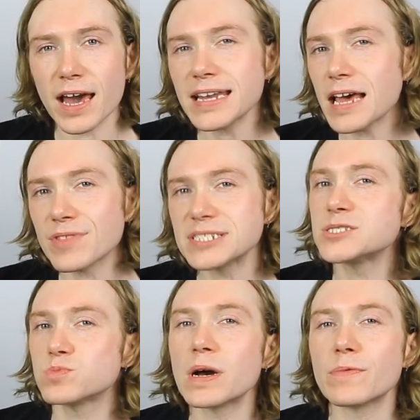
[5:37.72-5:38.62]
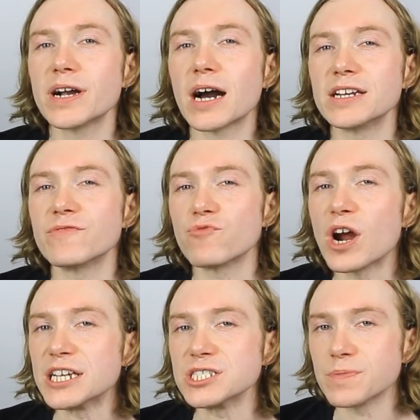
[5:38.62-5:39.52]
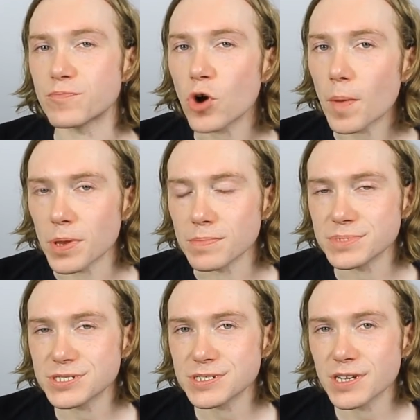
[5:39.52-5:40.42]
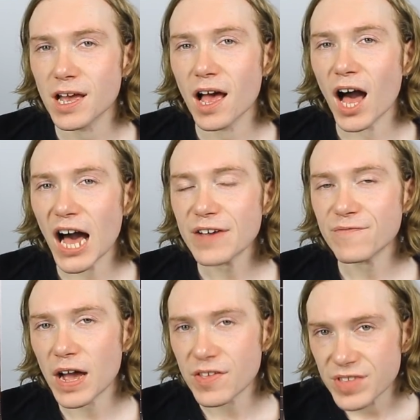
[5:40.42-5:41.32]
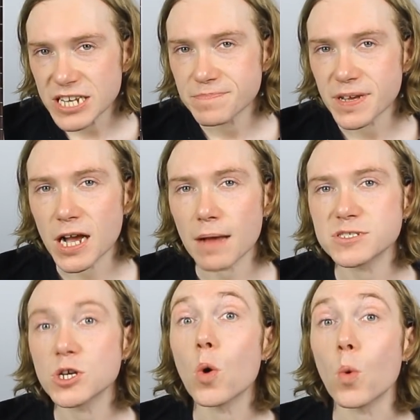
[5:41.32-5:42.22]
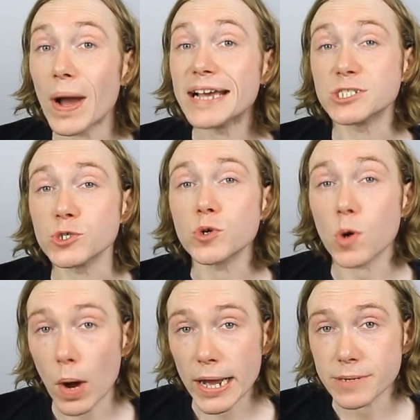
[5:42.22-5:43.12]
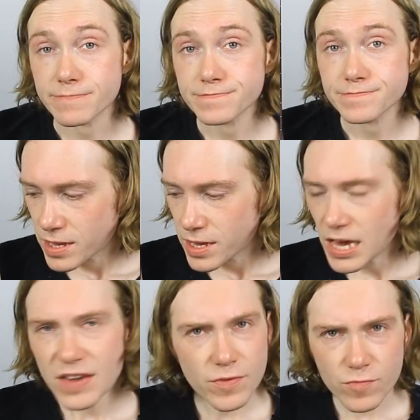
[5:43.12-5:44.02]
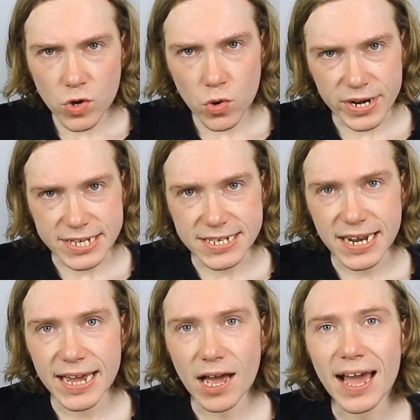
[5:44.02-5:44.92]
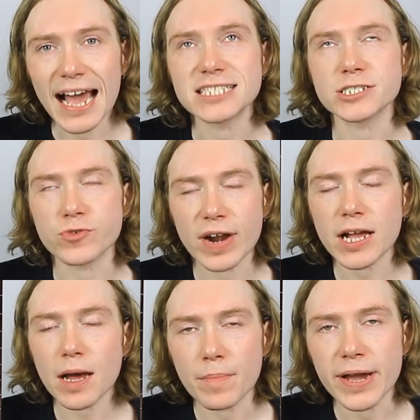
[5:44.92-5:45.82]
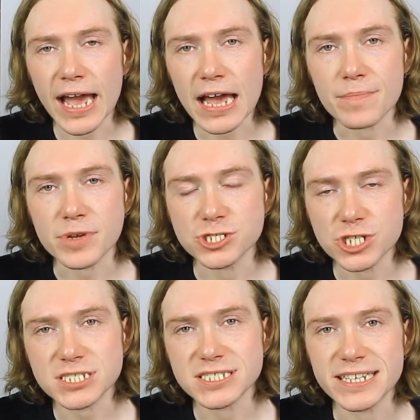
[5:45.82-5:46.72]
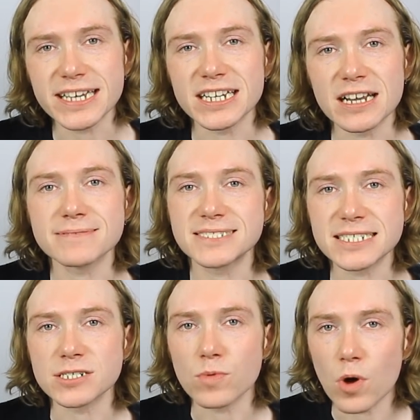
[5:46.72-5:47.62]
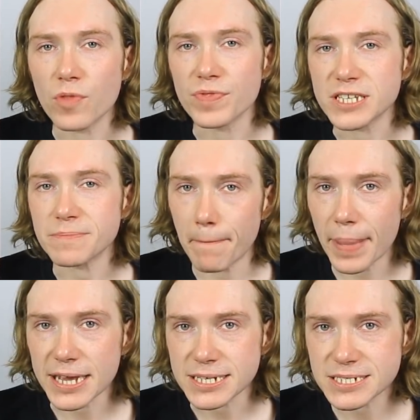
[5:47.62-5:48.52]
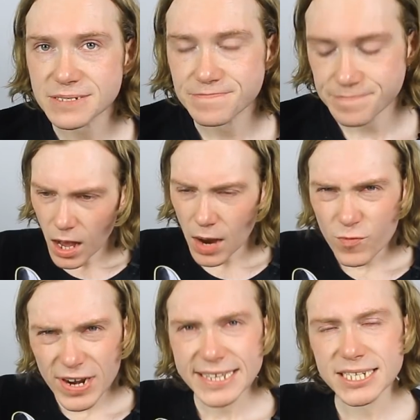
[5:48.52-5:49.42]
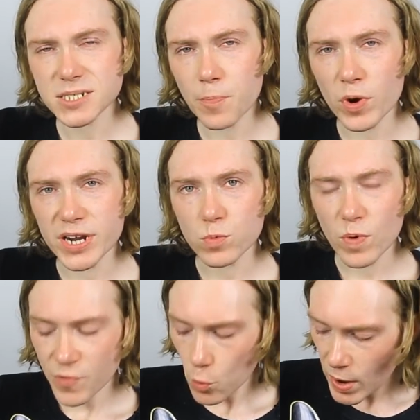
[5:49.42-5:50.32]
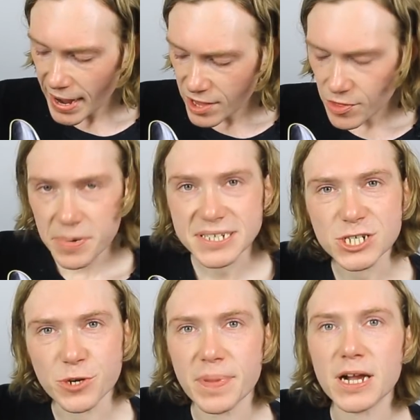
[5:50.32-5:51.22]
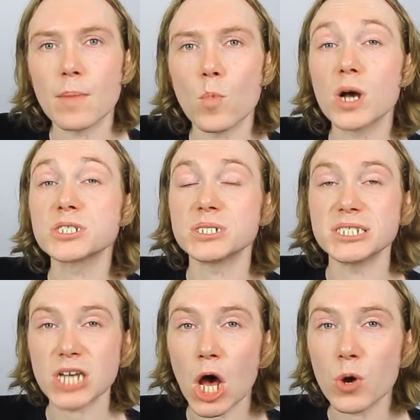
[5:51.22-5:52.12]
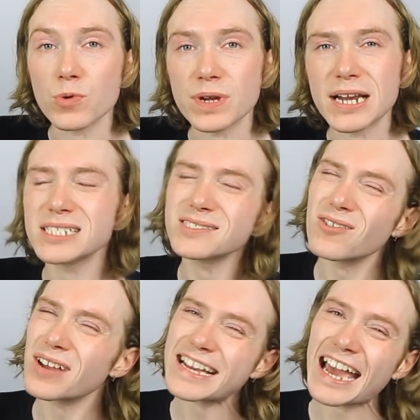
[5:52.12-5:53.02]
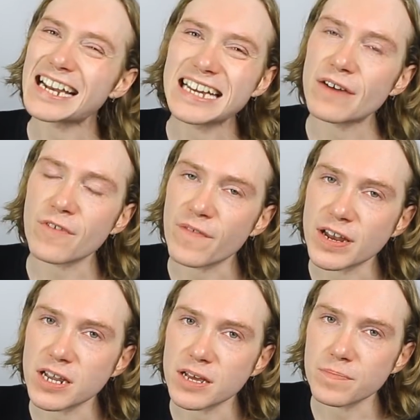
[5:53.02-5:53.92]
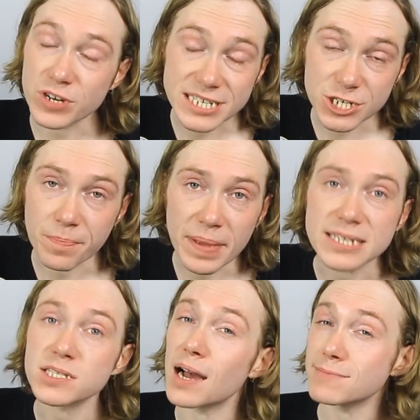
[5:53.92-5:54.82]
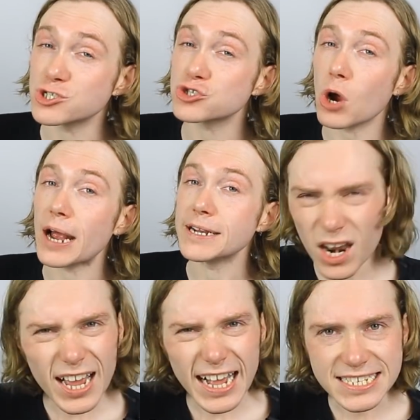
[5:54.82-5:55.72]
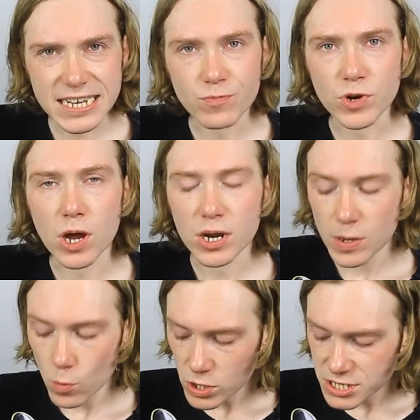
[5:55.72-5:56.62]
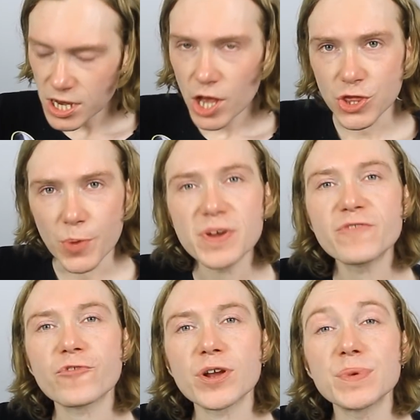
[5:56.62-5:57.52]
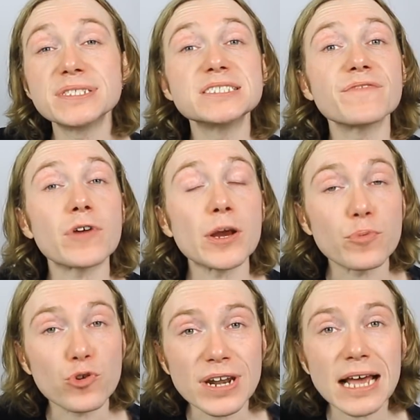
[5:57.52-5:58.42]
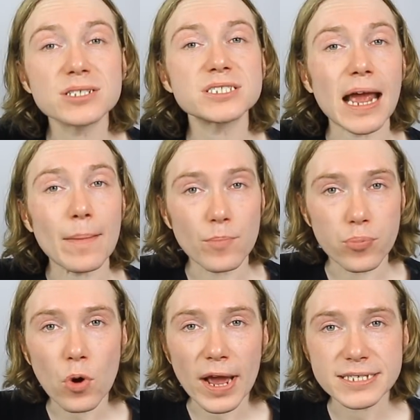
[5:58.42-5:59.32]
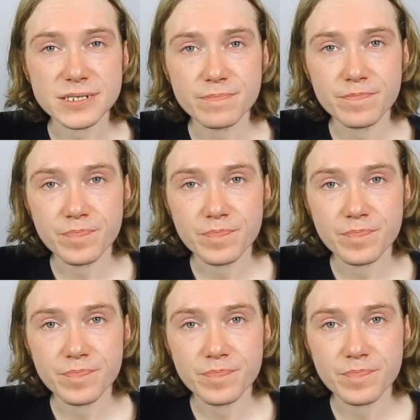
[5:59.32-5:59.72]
And now this is where we kind of run into problems. I find these pickups way too quiet. Even recording today, I had to crank up my amp just to get enough signal on this bass. I'm really disappointed with the way the Precision pickup works on its own, and it's not like any other Fender Precision bass that I've tried. Like I said regarding woods, the mid frequencies are very pronounced and bright.